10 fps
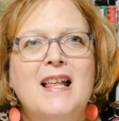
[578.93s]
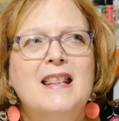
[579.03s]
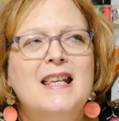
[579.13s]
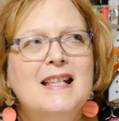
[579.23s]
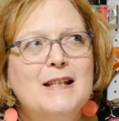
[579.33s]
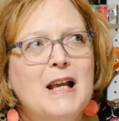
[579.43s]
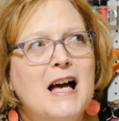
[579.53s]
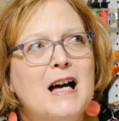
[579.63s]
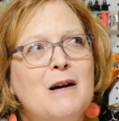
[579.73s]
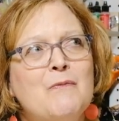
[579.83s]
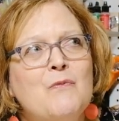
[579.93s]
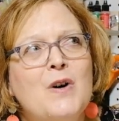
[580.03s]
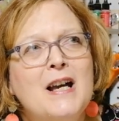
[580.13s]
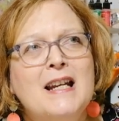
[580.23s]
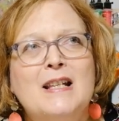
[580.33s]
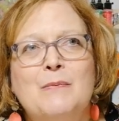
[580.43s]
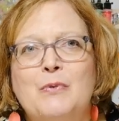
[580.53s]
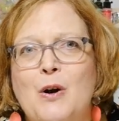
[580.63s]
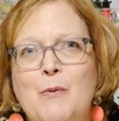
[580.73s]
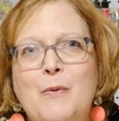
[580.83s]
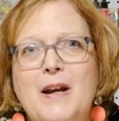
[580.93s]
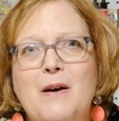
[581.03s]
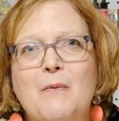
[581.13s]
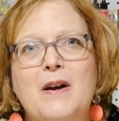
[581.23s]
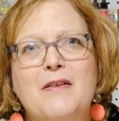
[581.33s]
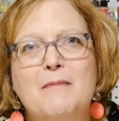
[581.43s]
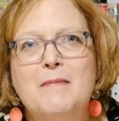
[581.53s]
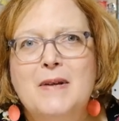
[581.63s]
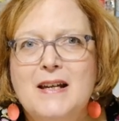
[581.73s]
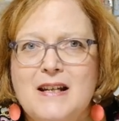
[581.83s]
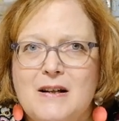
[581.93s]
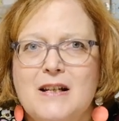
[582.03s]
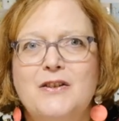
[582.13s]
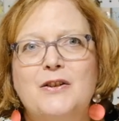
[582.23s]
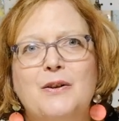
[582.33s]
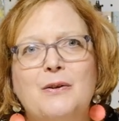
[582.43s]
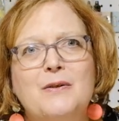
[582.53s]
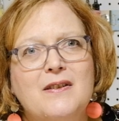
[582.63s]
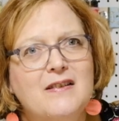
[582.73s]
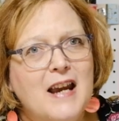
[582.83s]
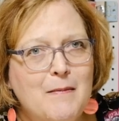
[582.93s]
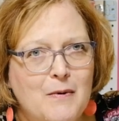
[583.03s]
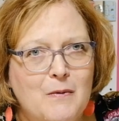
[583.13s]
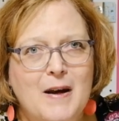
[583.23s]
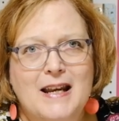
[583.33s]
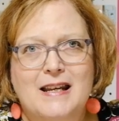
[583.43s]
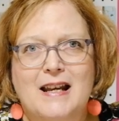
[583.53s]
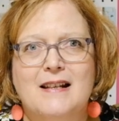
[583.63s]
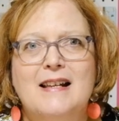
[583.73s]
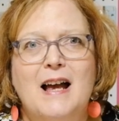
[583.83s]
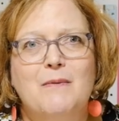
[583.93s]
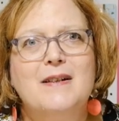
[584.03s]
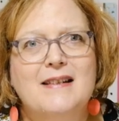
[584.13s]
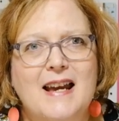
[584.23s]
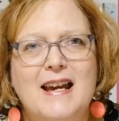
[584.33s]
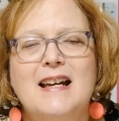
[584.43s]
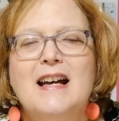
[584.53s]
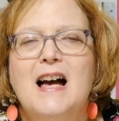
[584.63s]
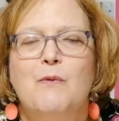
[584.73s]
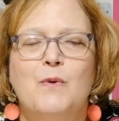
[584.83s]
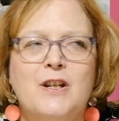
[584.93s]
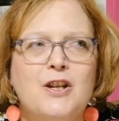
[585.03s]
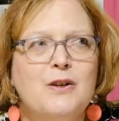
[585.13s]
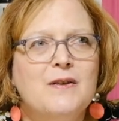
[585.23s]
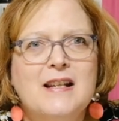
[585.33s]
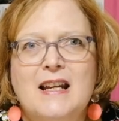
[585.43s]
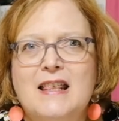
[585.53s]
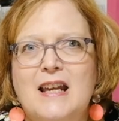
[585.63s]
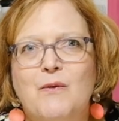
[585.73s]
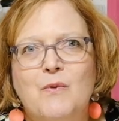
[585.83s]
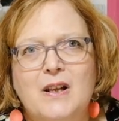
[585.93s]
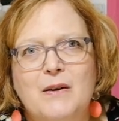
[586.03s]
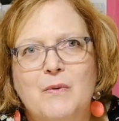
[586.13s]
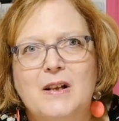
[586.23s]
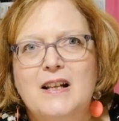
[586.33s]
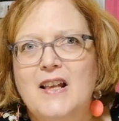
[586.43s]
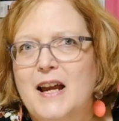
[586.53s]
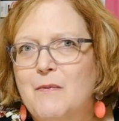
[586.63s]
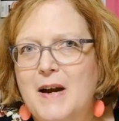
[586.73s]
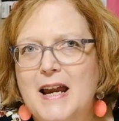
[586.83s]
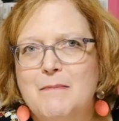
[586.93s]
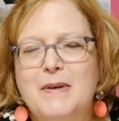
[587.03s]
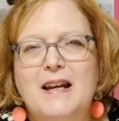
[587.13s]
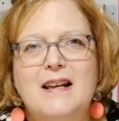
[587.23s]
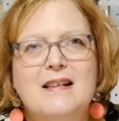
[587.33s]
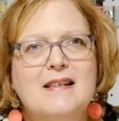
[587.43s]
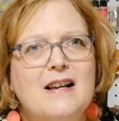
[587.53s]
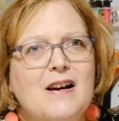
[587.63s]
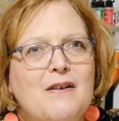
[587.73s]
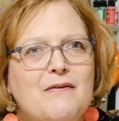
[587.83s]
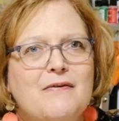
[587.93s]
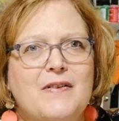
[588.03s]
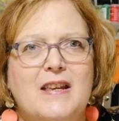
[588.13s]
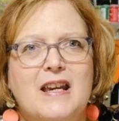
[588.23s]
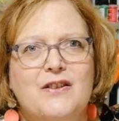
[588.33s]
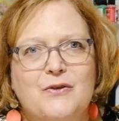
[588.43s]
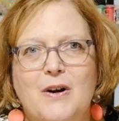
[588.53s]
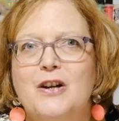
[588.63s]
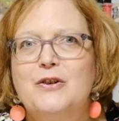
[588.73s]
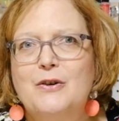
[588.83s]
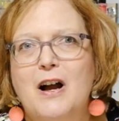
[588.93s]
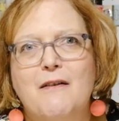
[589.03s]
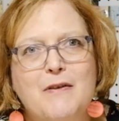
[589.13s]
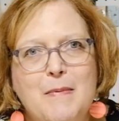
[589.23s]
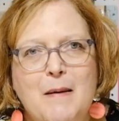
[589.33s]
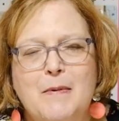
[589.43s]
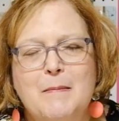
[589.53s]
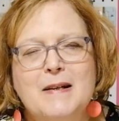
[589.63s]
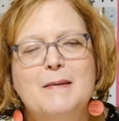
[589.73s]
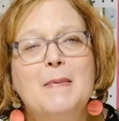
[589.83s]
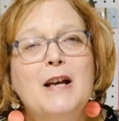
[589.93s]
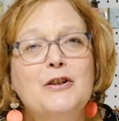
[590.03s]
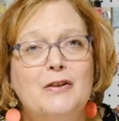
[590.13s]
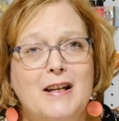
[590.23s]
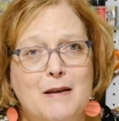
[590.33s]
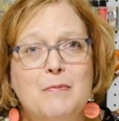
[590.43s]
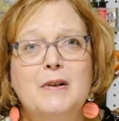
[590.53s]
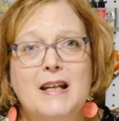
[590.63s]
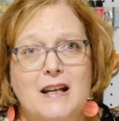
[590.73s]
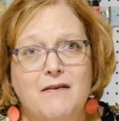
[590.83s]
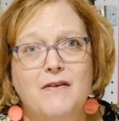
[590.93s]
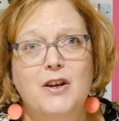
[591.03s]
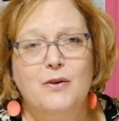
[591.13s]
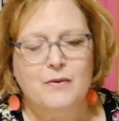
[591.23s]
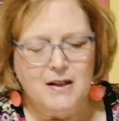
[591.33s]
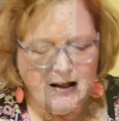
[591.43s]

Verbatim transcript: This um, one is appropriate with mid to stable weight knits, I would say. Wouldn't use anything really, really lightweight because of the structure of the peplum, especially the pleated view